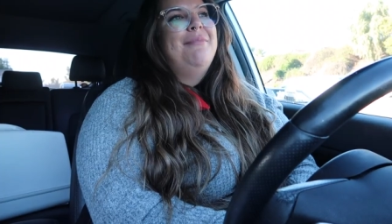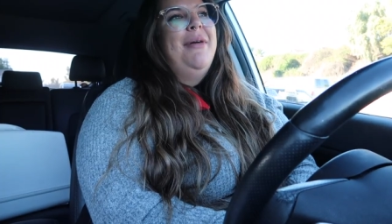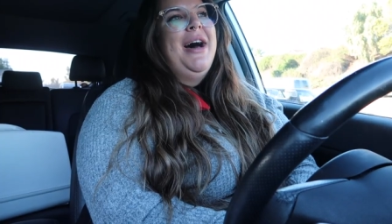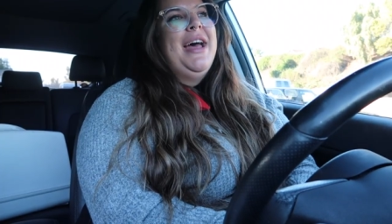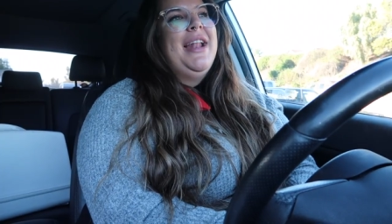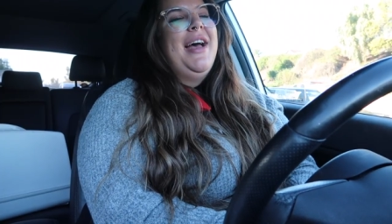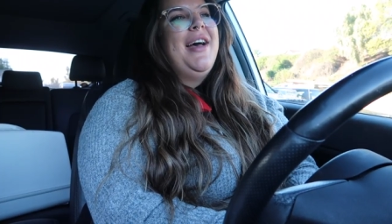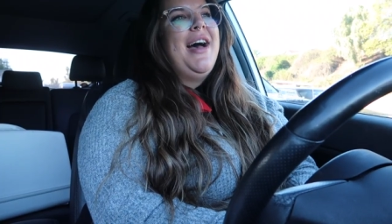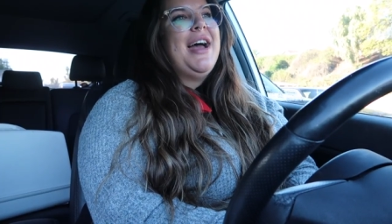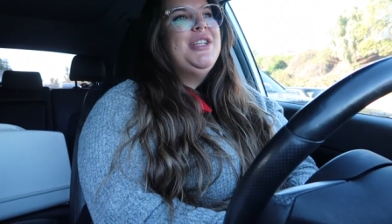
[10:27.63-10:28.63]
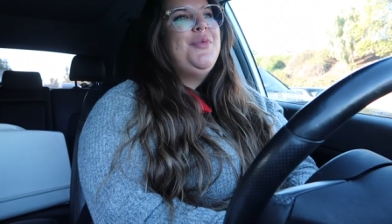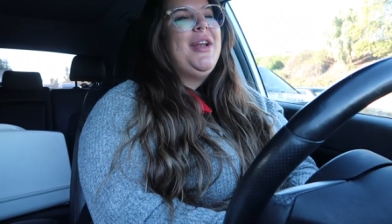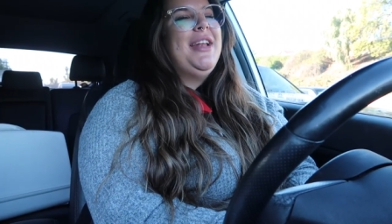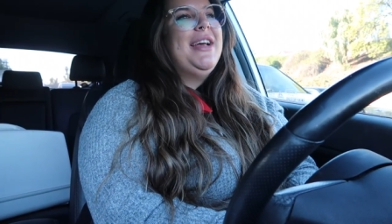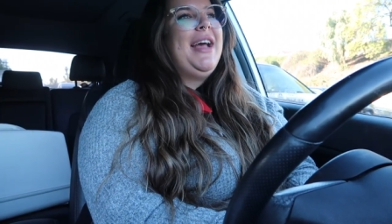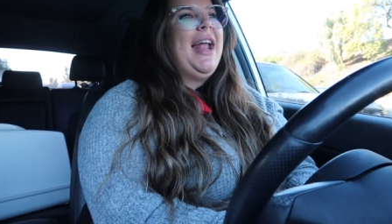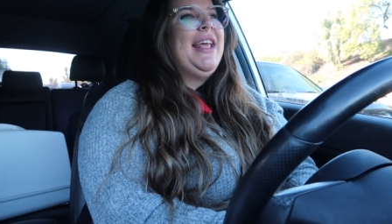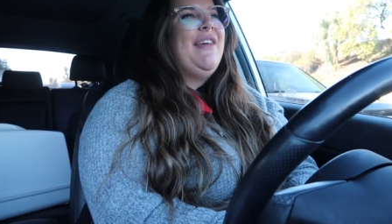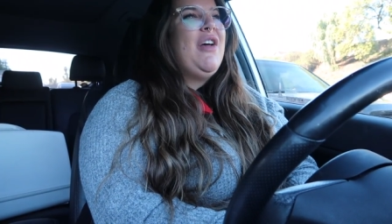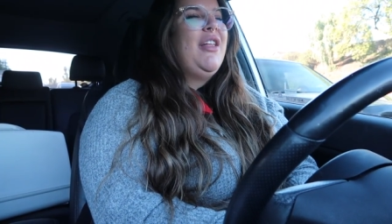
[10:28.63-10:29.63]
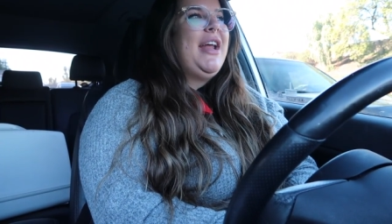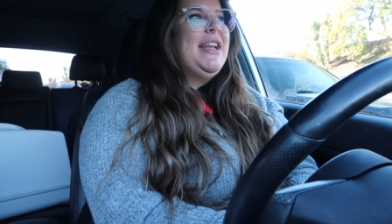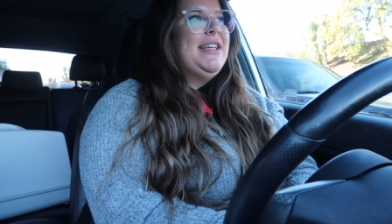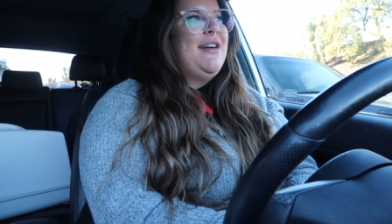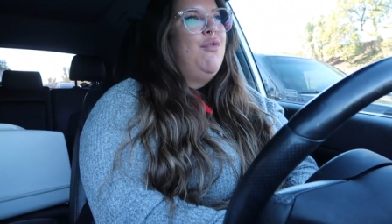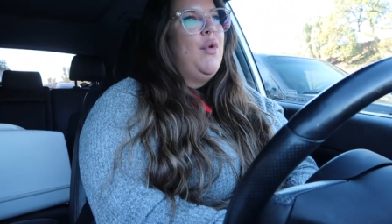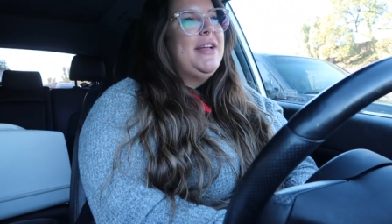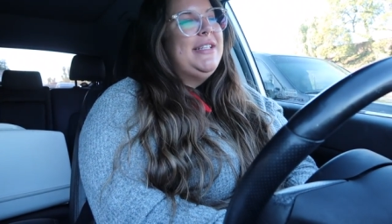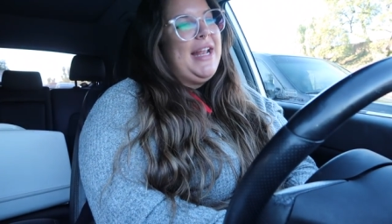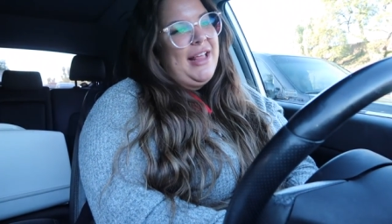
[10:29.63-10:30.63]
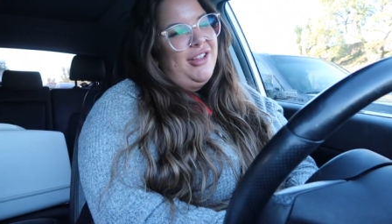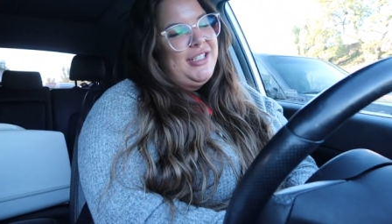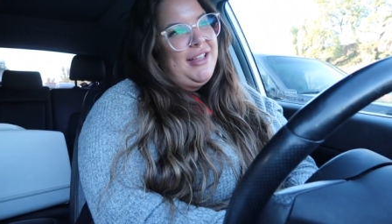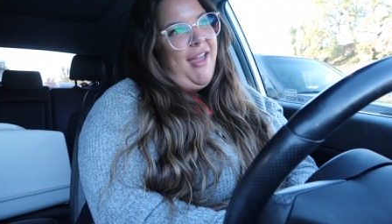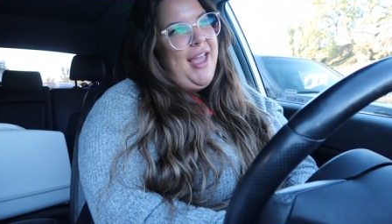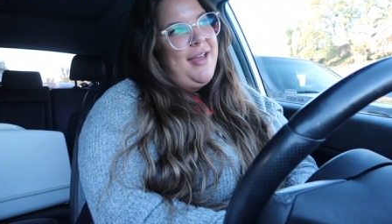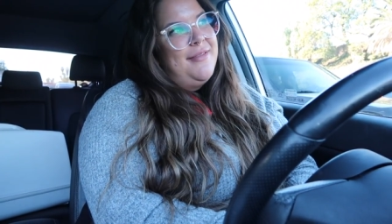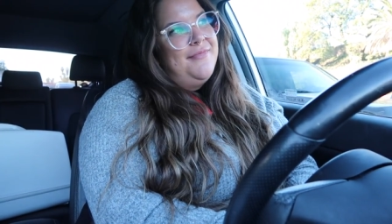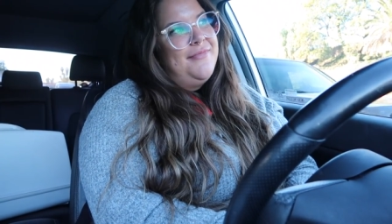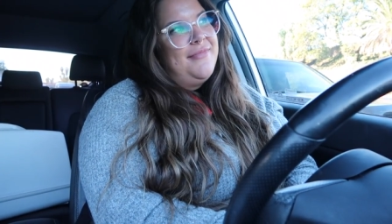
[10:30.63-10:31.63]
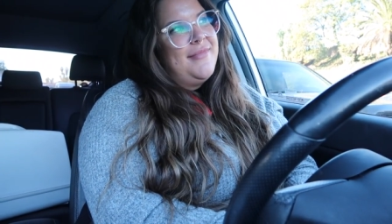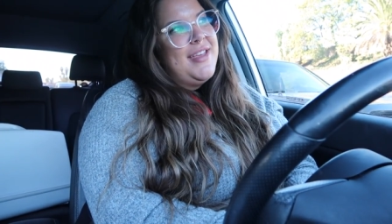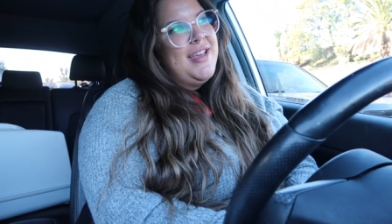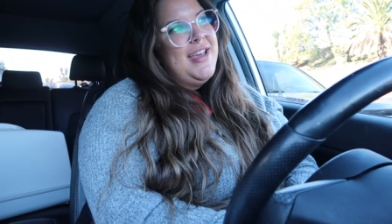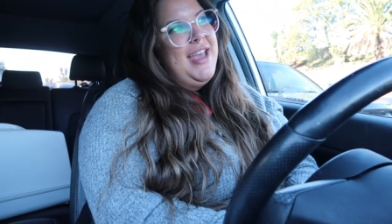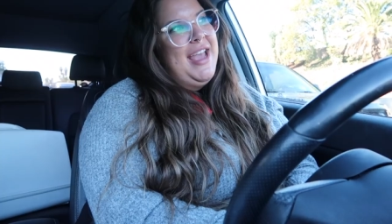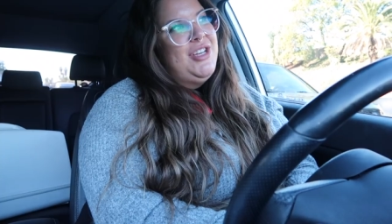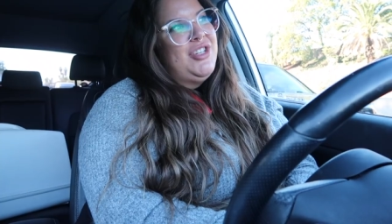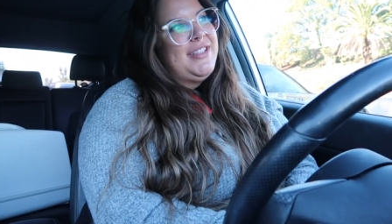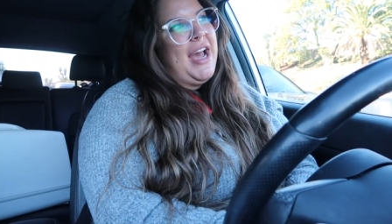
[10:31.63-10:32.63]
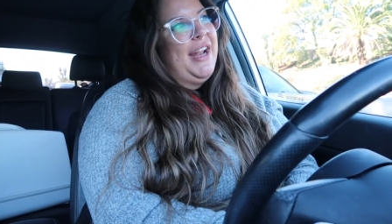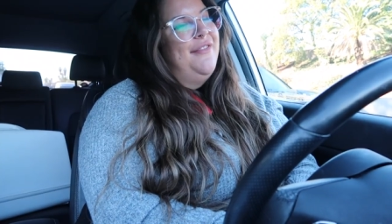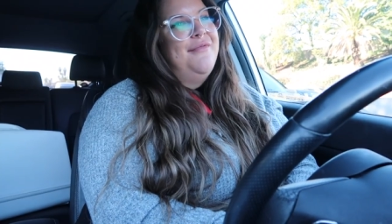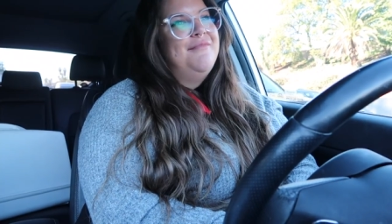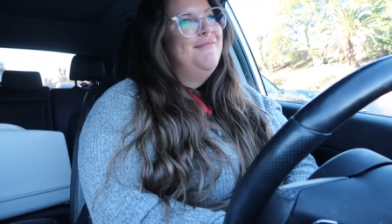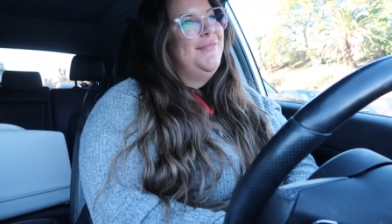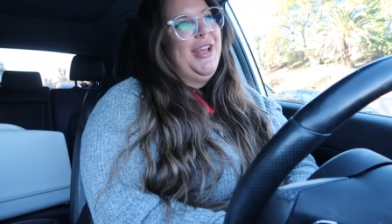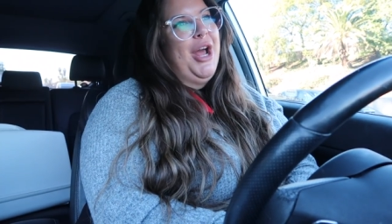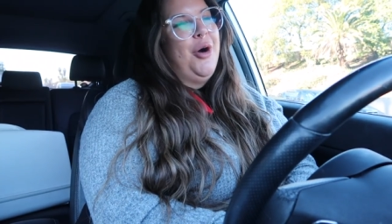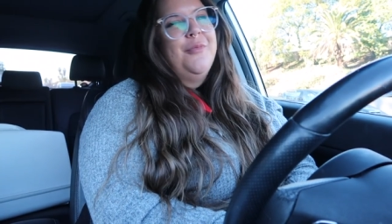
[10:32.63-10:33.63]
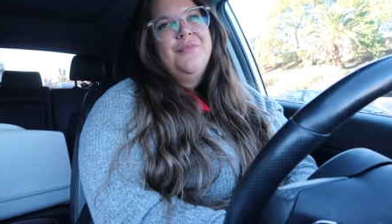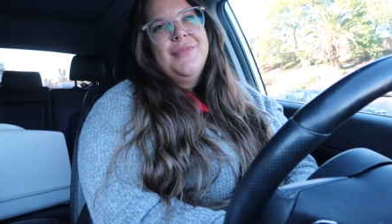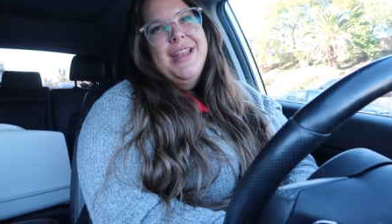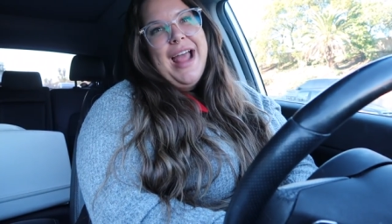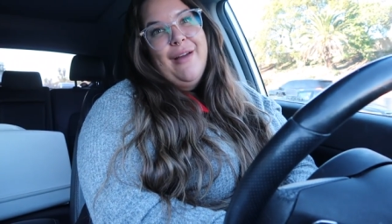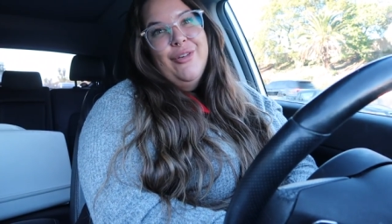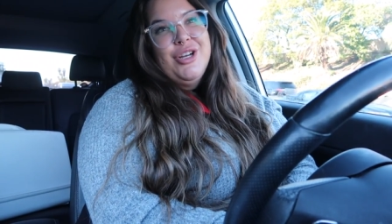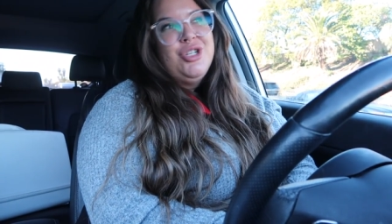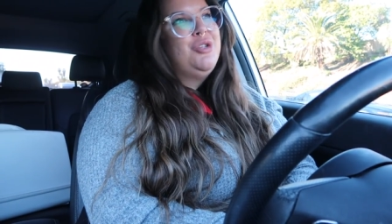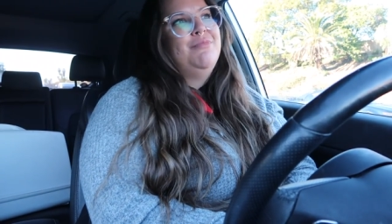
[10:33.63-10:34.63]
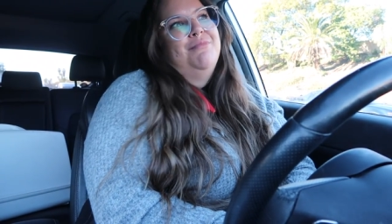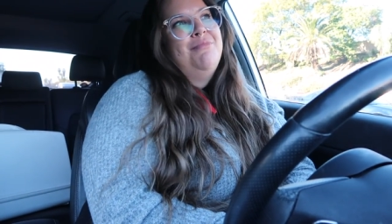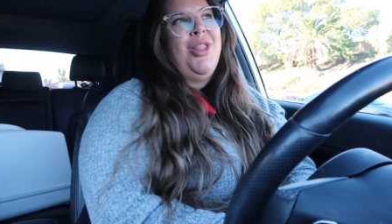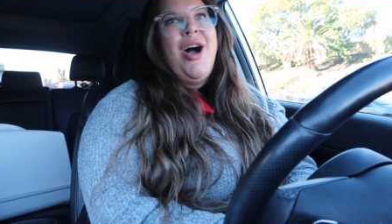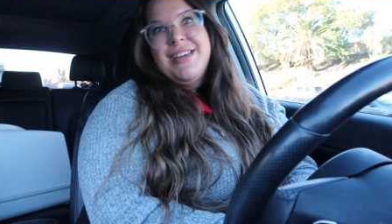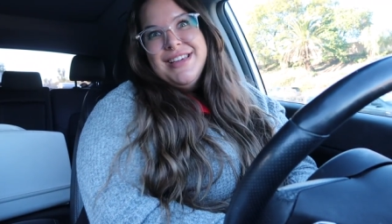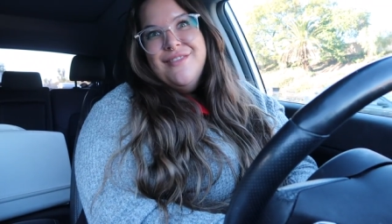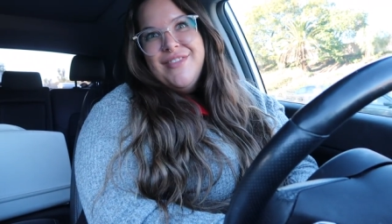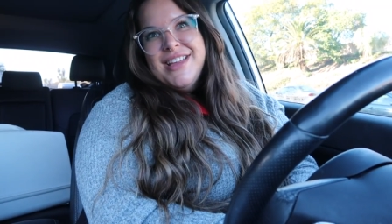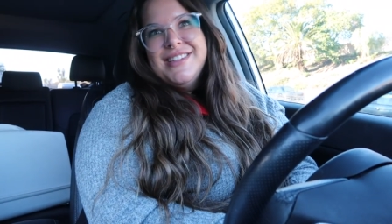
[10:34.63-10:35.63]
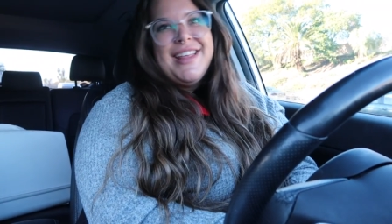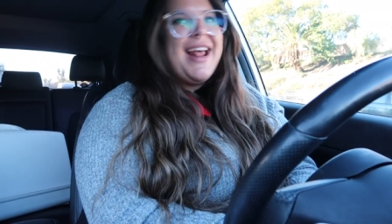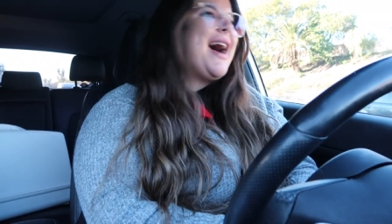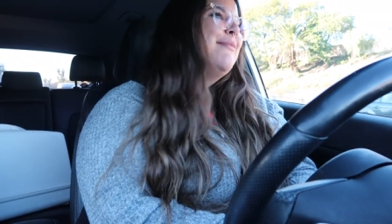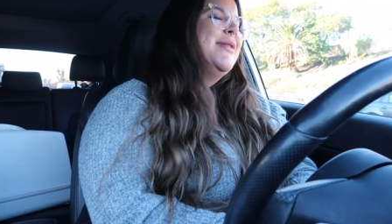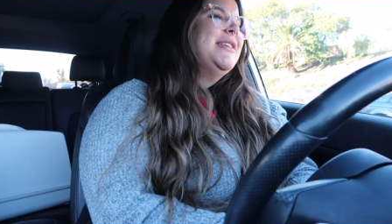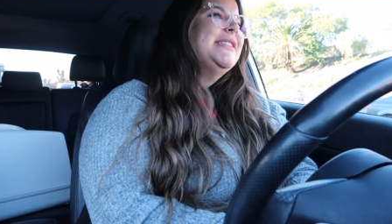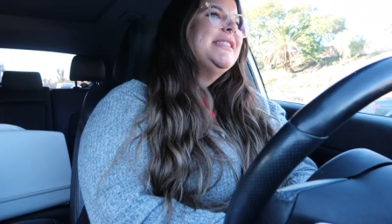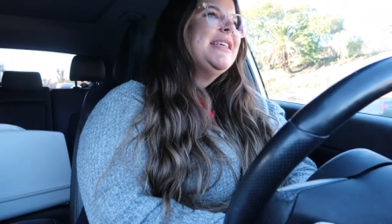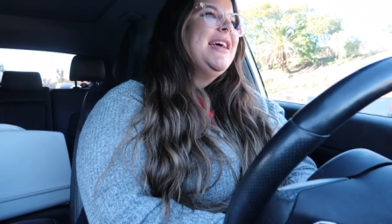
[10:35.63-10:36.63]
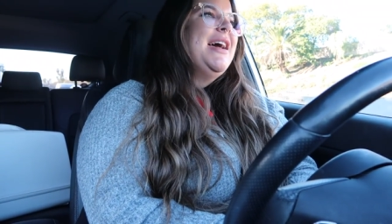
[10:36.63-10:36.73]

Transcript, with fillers: But I just wanted to kind of give y'all an idea of what today looked like and just kind of, you know, an average bloggy event that happens.